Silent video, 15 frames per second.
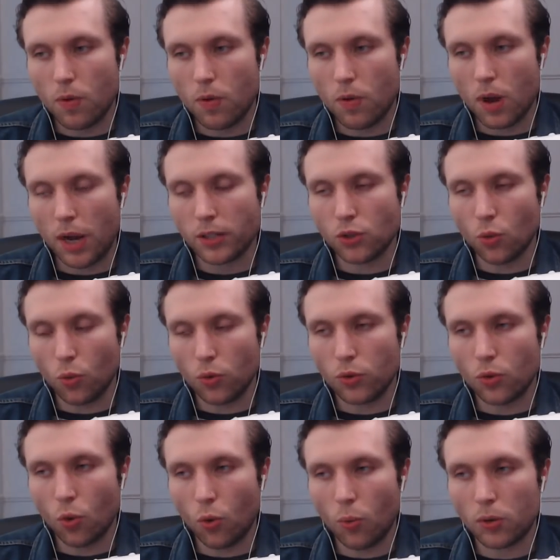I don't
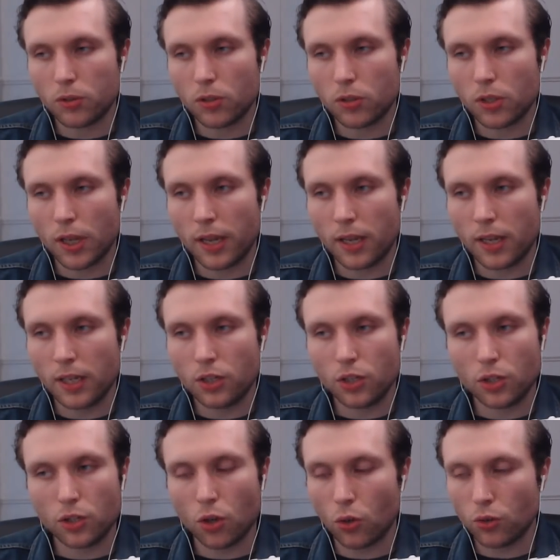know what's this.
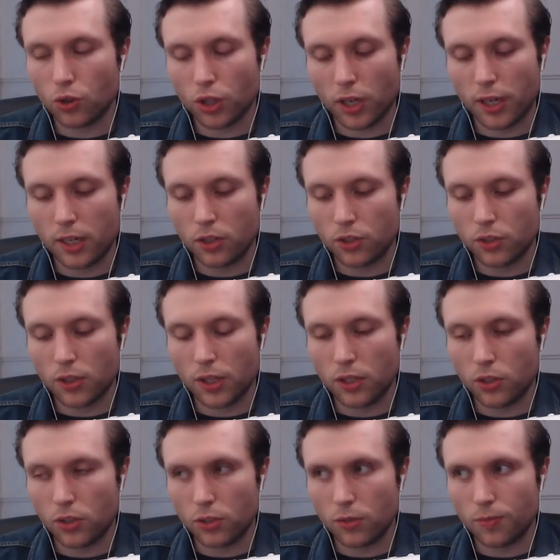Each culture,
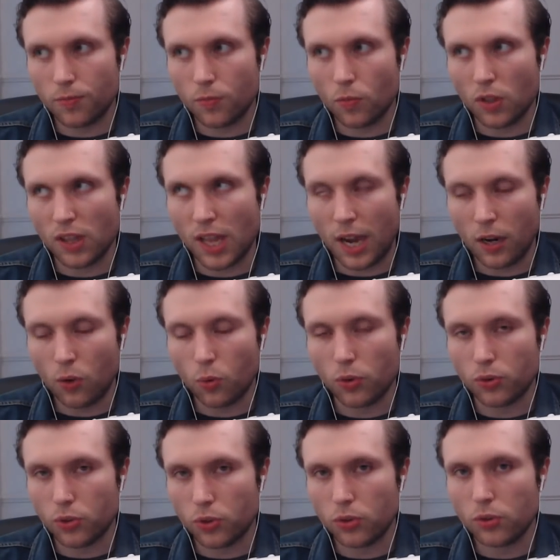each
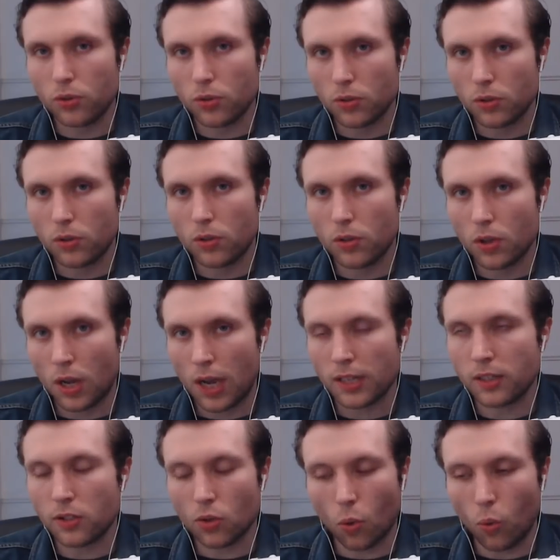language has
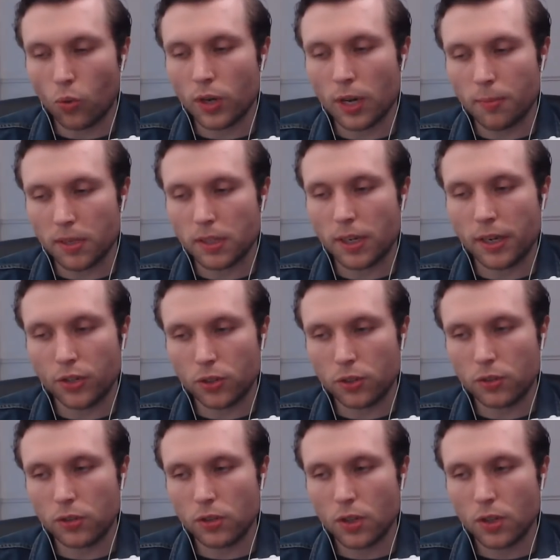its own limitations.